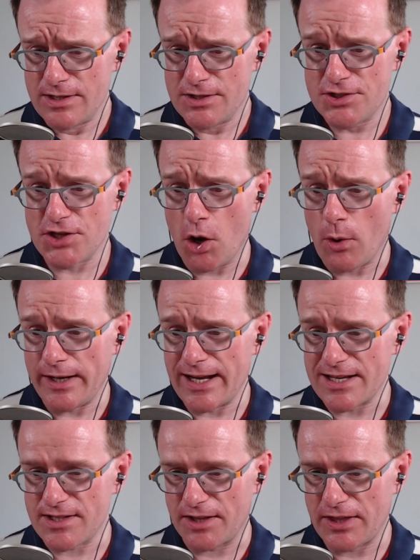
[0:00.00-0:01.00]
So
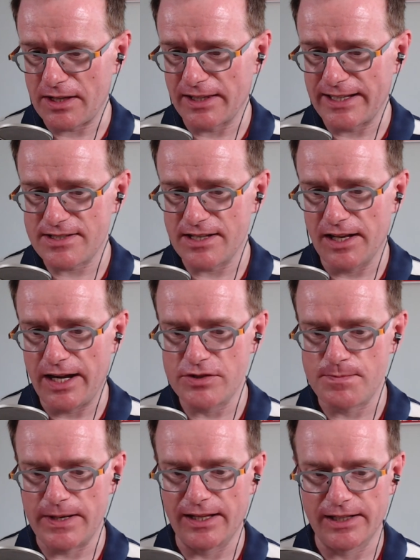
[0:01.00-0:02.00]
yes, I think LinkedIn Live
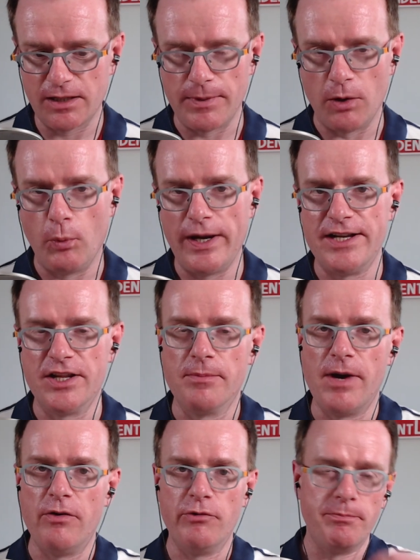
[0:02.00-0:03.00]
is being a little bit weird at the
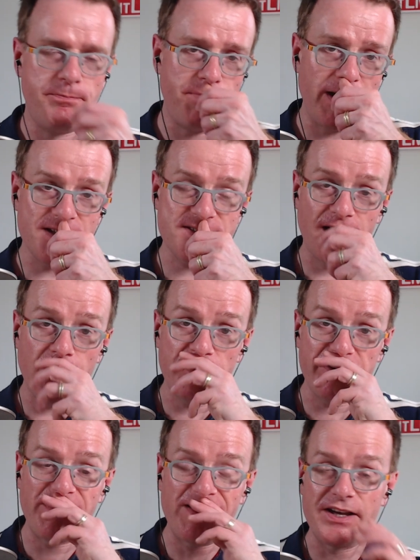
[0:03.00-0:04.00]
moment, but I hope
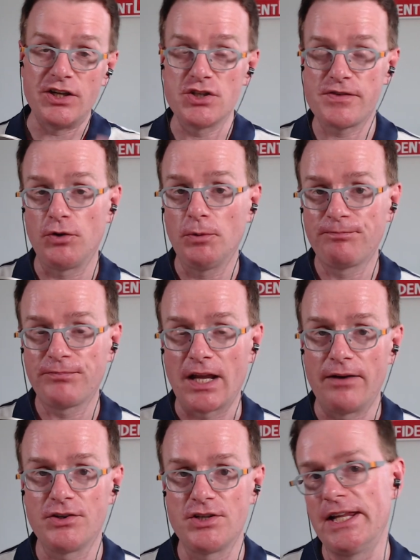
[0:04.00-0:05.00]
you found that useful.
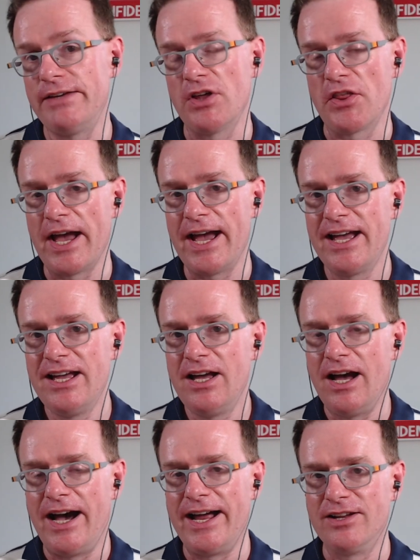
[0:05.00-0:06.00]
I'm going to leave it there.
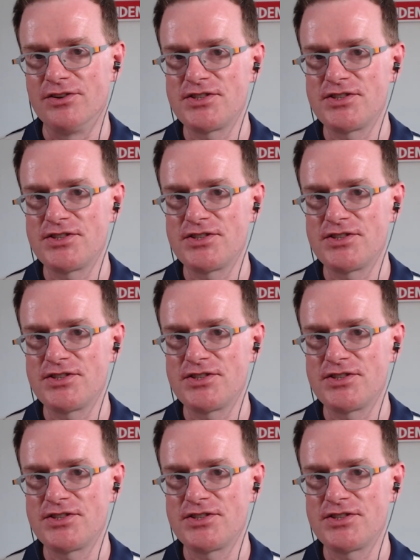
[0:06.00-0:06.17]
And